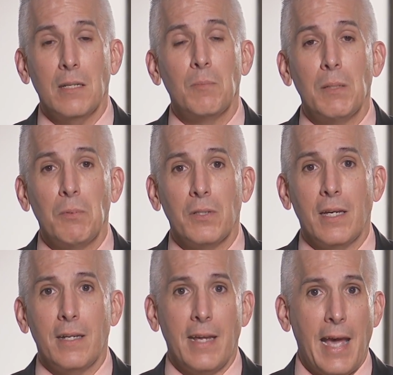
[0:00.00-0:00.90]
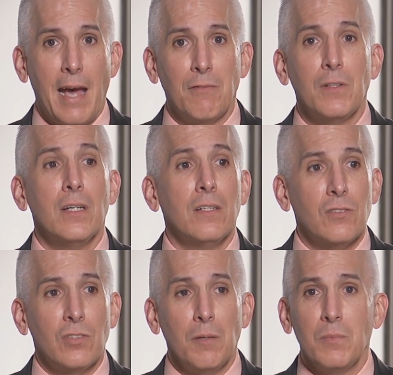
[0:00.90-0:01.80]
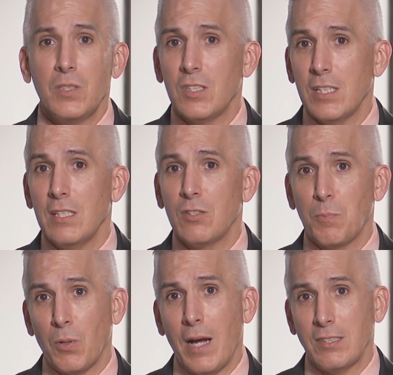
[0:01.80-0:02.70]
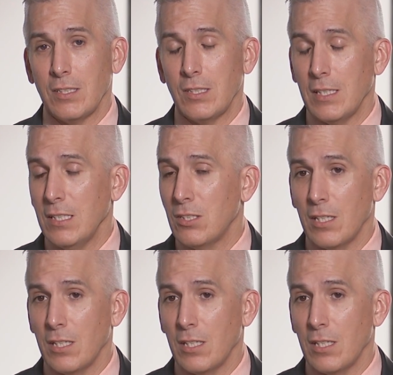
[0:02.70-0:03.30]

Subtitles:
and people that have some disease processes,